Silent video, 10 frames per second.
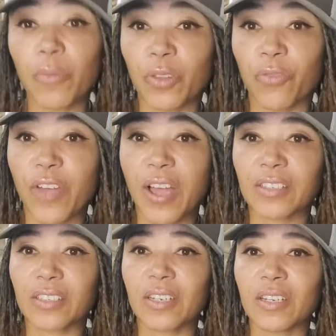with the
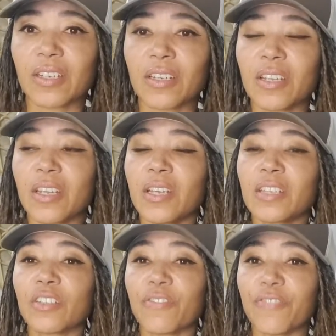fasting is
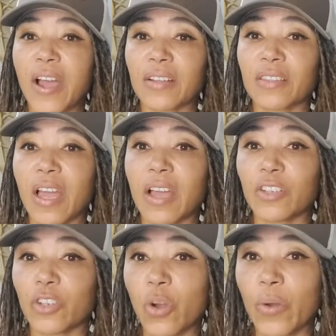the fact that
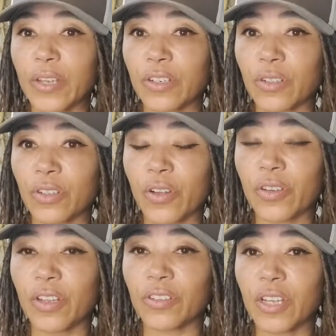you're going into
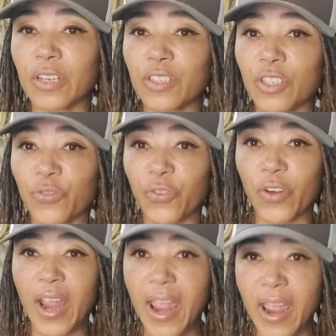gluconeogenesis for
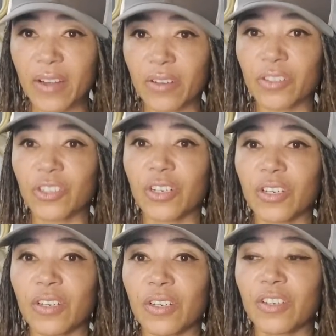energy.
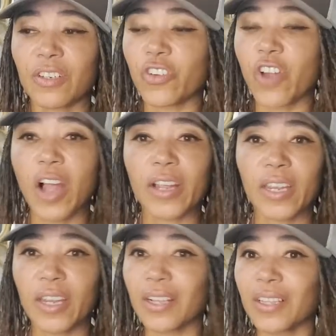You're not
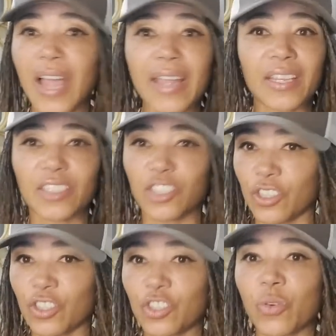getting glycogen
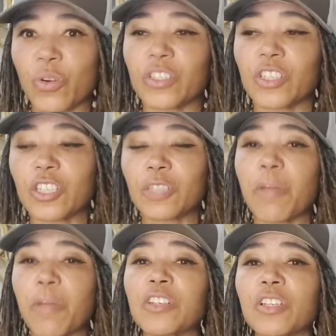storage,
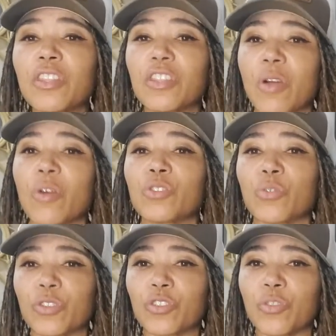especially those who
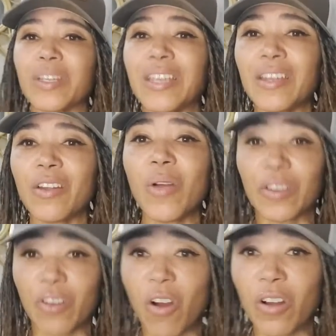are doing keto and
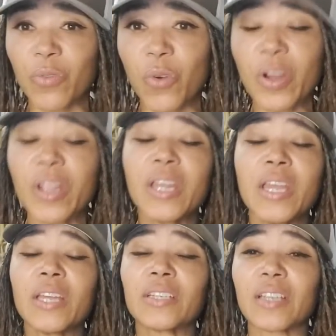carnivore.
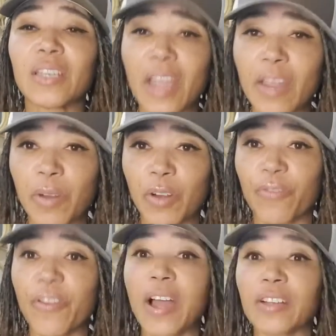It is a nightmare to
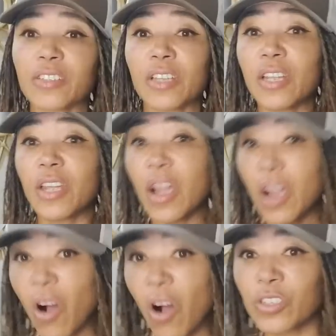fast
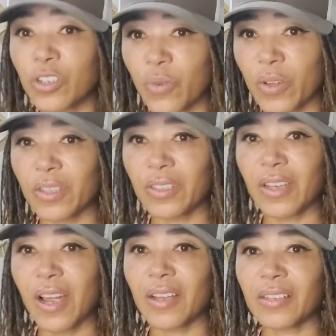also on these
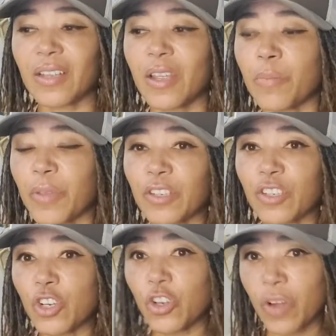diets because
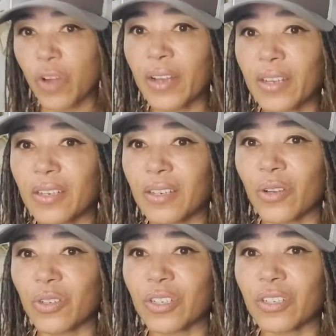you're not in
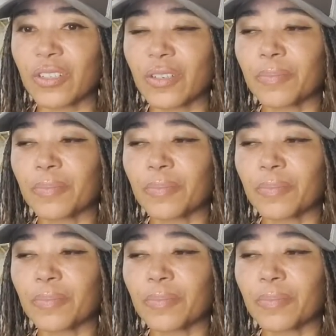ketosis.